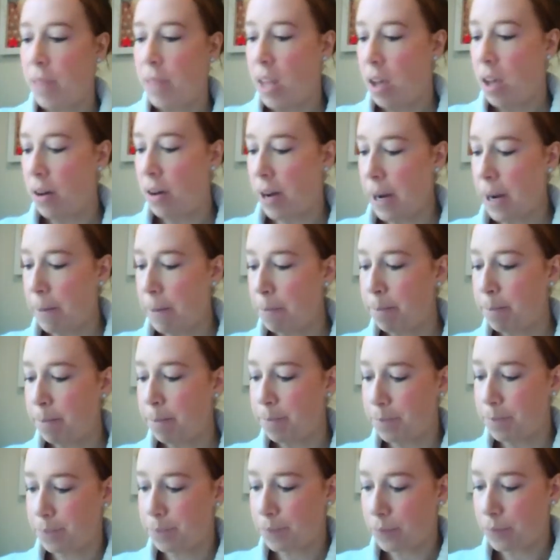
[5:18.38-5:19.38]
Okay,
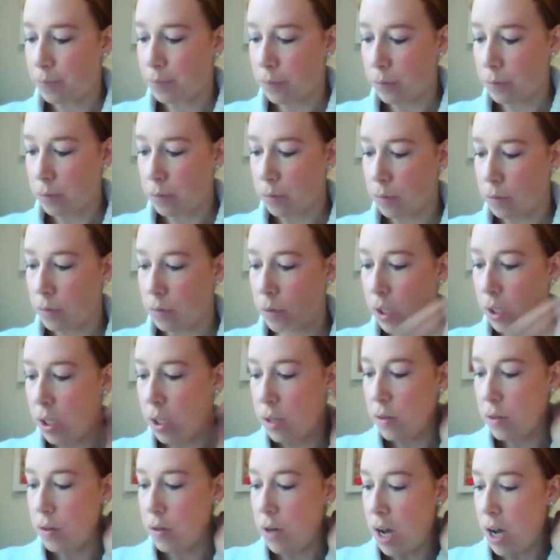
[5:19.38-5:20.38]

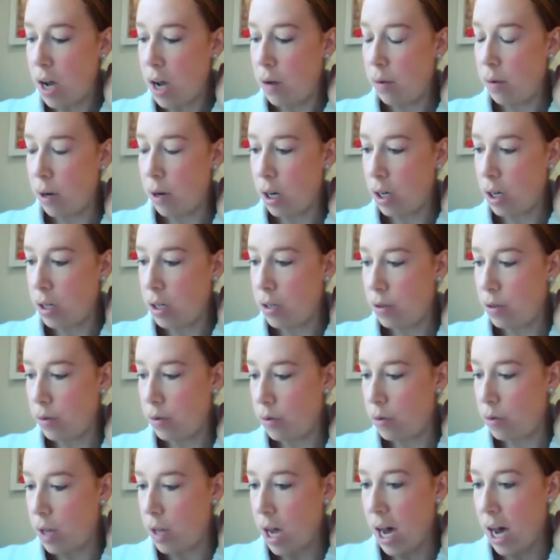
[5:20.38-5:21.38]
so now we're gonna
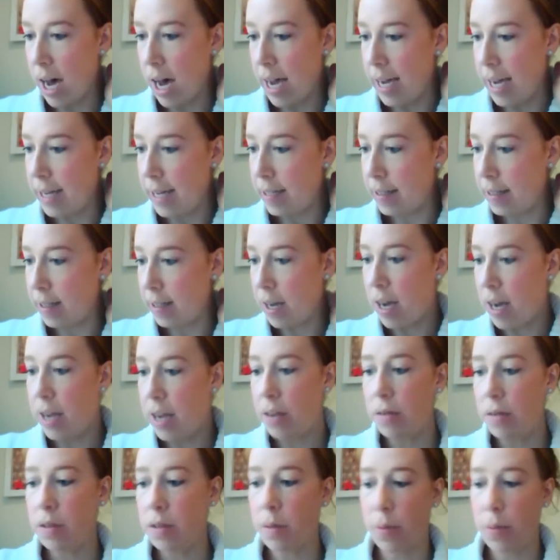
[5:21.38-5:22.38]
do the eyes. I
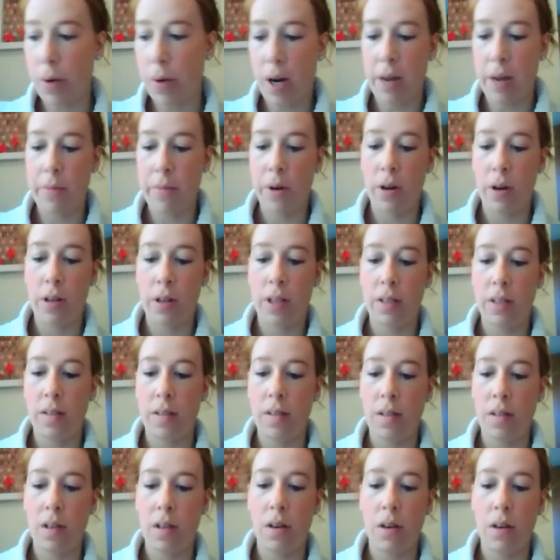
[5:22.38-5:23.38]
use a primer. This
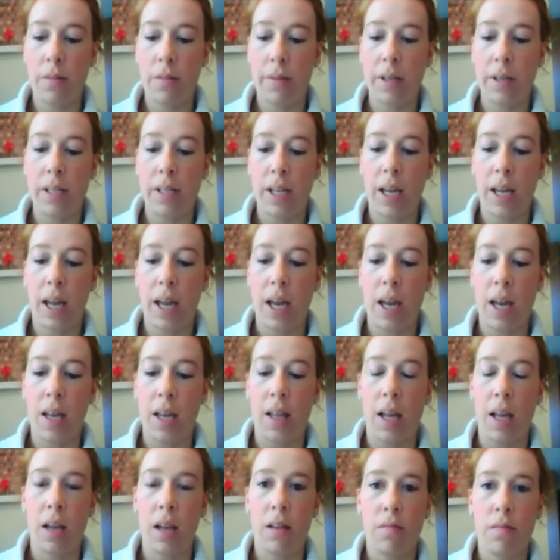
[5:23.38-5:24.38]
is the Urban Decay
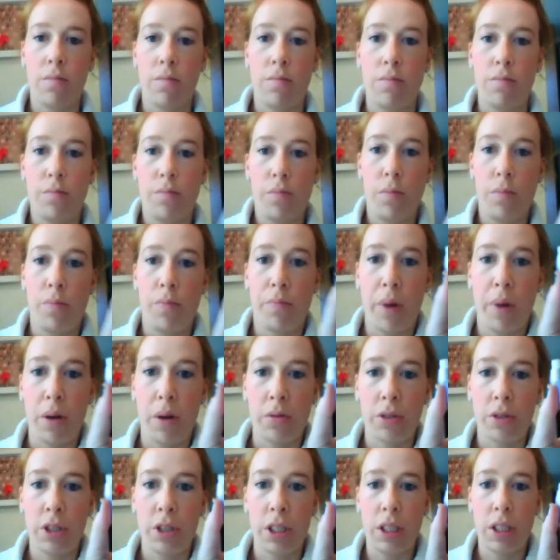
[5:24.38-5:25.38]
like
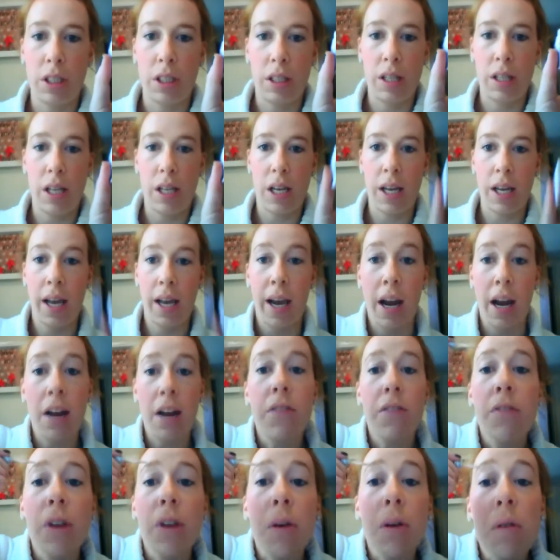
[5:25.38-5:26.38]
potion thing. I got
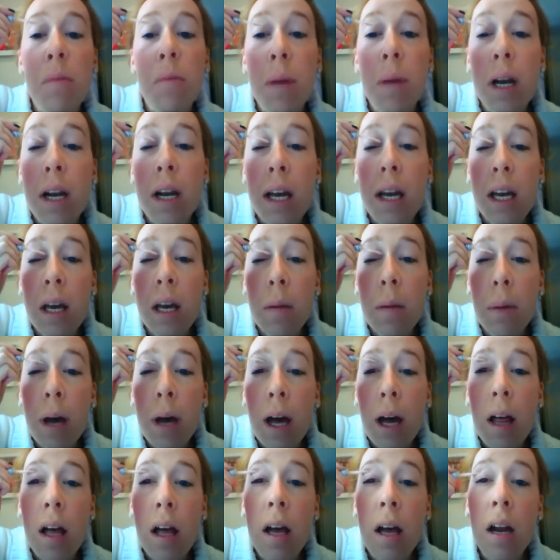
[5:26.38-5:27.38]
it free with my Naked
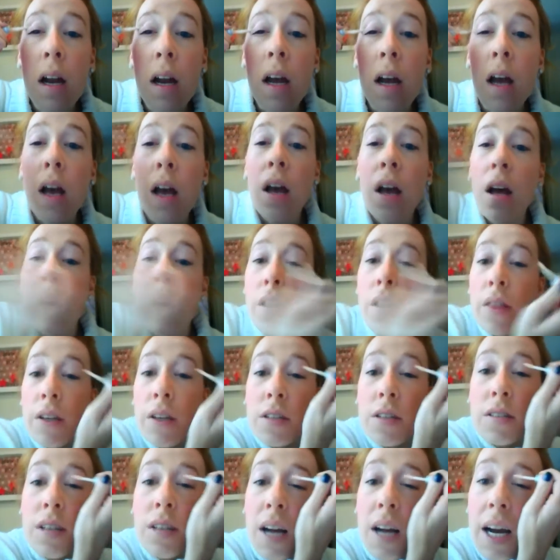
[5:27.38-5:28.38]
palette.
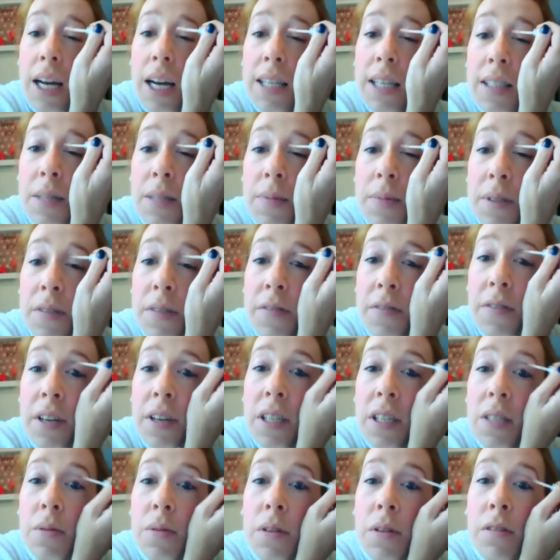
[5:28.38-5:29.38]
There's an eyes, lips, and
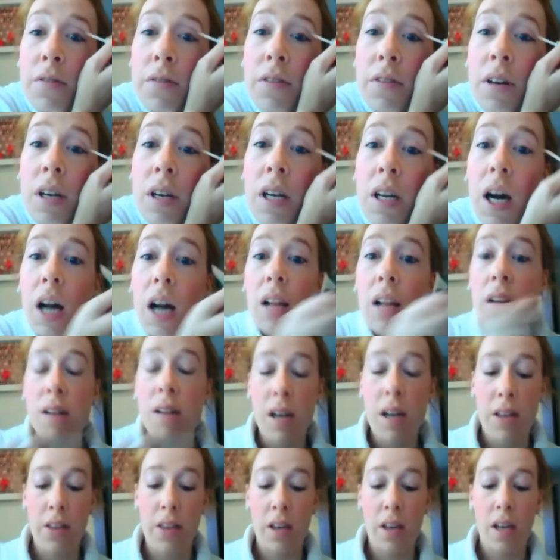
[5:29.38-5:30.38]
face one for $1,
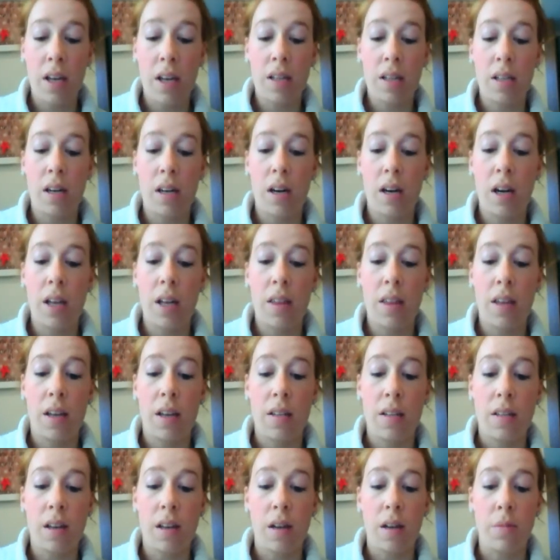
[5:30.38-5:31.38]
I think, at Target.
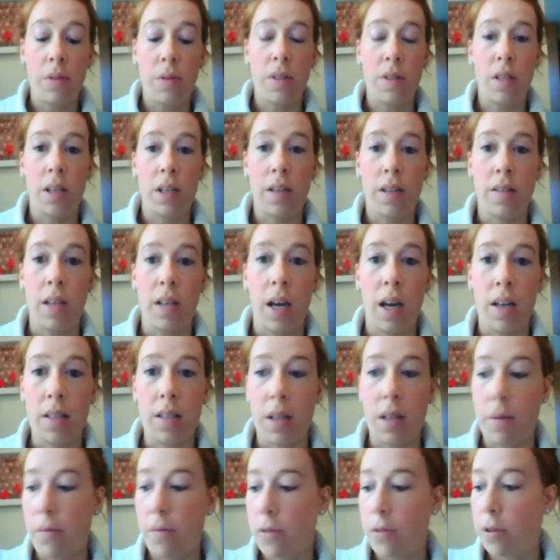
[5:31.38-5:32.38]
That's almost the exact
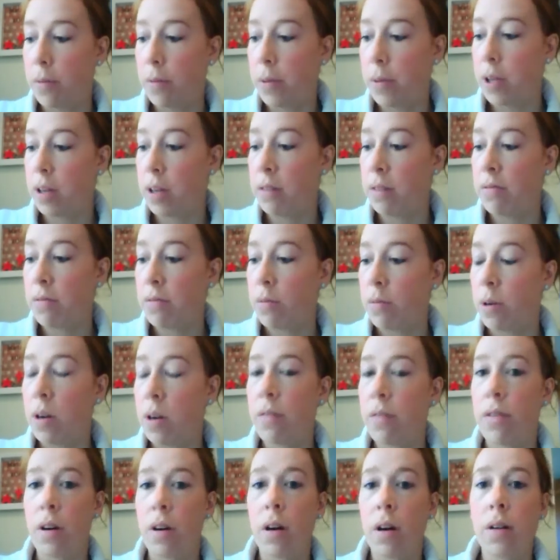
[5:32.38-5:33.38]
same formula from what
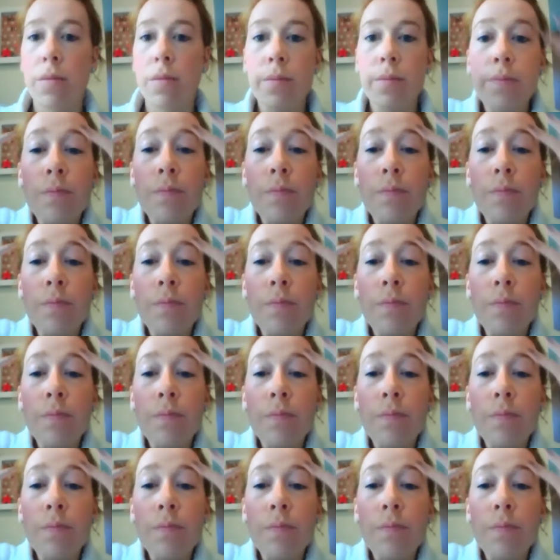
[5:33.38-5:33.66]
I've heard.